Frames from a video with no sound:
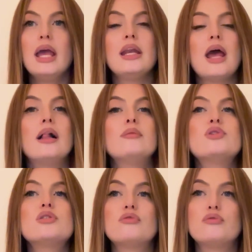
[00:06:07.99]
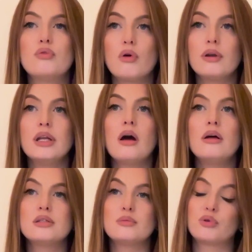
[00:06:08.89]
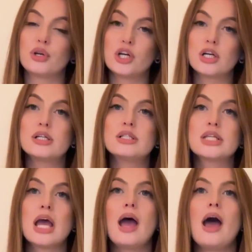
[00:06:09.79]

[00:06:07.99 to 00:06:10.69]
It helps foreign entrepreneurs